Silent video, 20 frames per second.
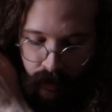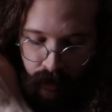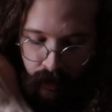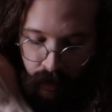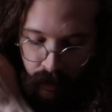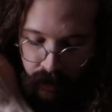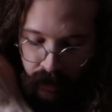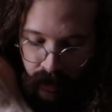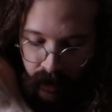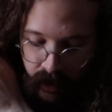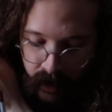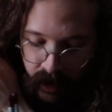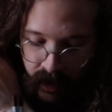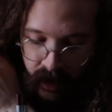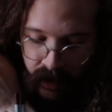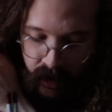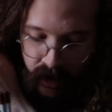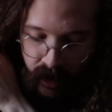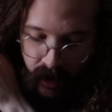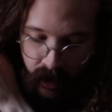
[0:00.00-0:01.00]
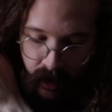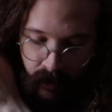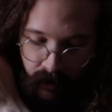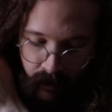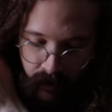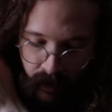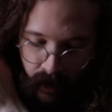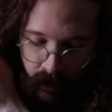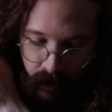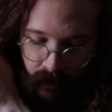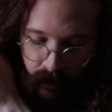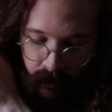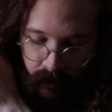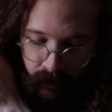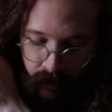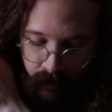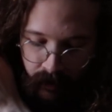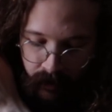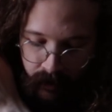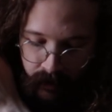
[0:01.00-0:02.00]
2 sardines out
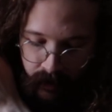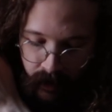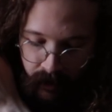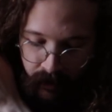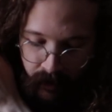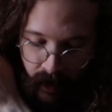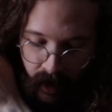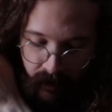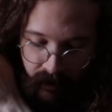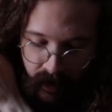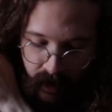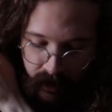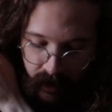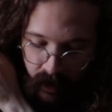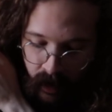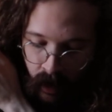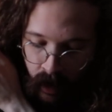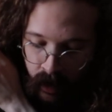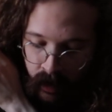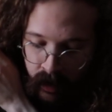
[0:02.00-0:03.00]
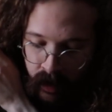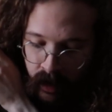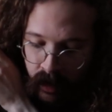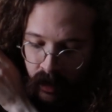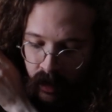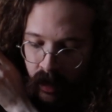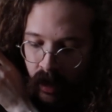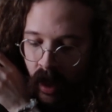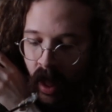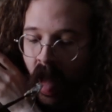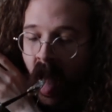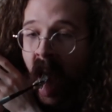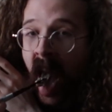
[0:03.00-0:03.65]
of the 5 that there are in here,